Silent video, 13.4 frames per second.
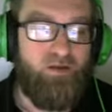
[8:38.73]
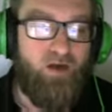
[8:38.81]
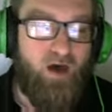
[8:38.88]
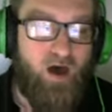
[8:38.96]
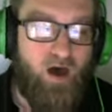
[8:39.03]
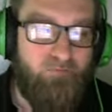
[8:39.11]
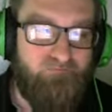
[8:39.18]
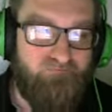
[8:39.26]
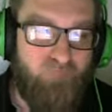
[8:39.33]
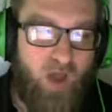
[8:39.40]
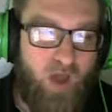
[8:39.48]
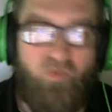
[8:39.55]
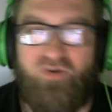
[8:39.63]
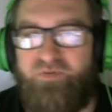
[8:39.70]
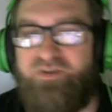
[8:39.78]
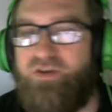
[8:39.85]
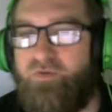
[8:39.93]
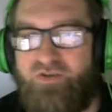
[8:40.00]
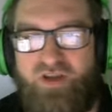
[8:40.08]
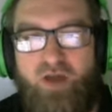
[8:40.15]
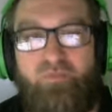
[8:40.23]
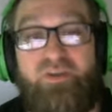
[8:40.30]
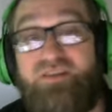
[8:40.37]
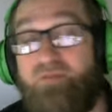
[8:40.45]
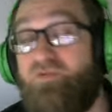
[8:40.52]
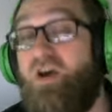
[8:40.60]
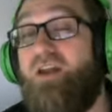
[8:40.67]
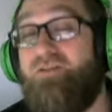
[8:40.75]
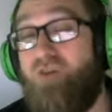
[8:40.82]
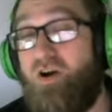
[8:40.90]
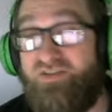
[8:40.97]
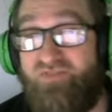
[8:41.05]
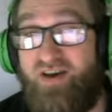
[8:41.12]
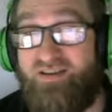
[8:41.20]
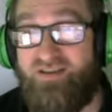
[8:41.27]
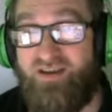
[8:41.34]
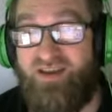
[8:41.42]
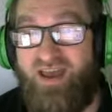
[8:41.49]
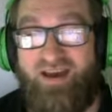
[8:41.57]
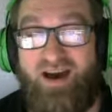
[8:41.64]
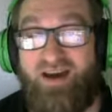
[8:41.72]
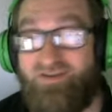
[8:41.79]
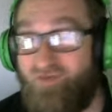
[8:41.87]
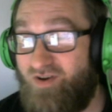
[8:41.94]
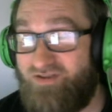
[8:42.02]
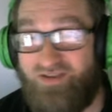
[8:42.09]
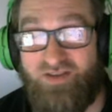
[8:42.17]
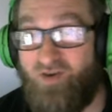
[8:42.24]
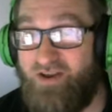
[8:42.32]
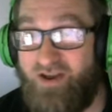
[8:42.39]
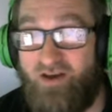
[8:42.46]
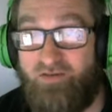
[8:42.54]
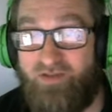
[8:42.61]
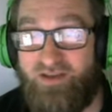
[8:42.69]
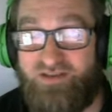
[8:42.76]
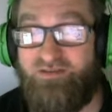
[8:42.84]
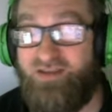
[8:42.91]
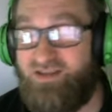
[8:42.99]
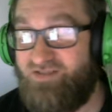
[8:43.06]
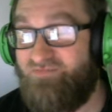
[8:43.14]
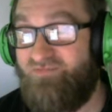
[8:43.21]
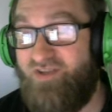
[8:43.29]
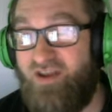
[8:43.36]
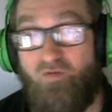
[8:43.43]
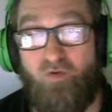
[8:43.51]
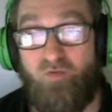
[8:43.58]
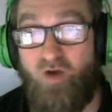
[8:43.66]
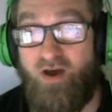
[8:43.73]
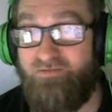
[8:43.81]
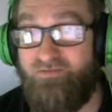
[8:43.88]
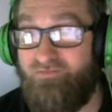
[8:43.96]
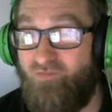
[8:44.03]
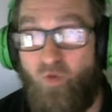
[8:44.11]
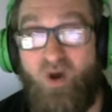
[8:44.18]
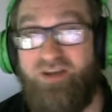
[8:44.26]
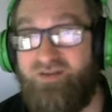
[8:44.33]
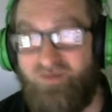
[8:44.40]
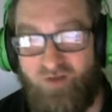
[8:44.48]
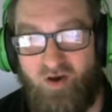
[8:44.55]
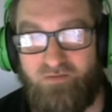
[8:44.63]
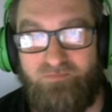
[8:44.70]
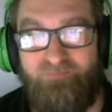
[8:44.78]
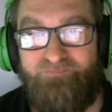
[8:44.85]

Um, I won't spend too much time with these. I'm trying to talk as fast as I can, guys, or else this running this this video will run way too long.